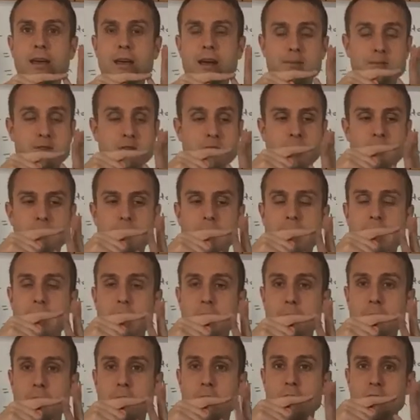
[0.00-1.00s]

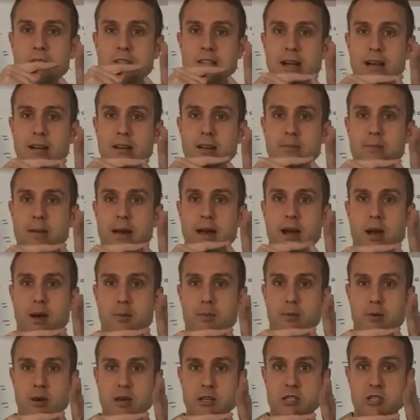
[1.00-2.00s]
quartile and my
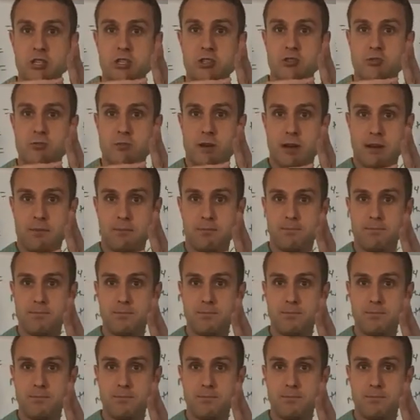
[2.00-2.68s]
upper extreme.